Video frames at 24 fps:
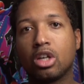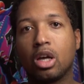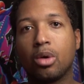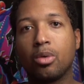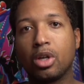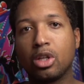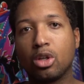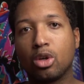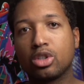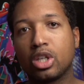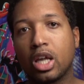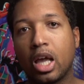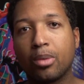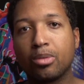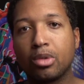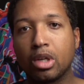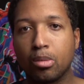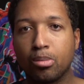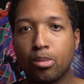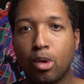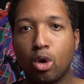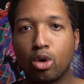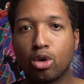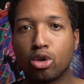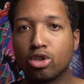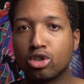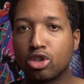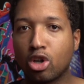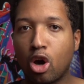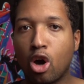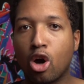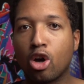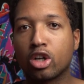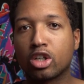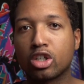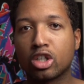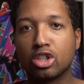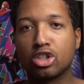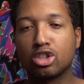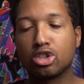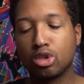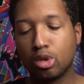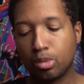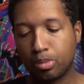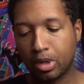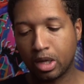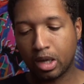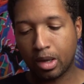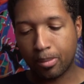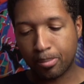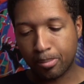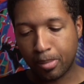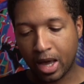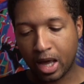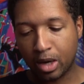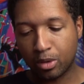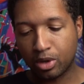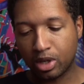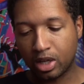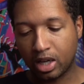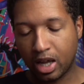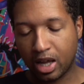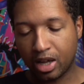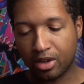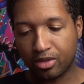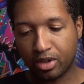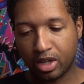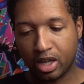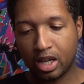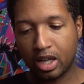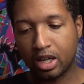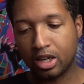so that way those haptic motors aren't consuming battery life.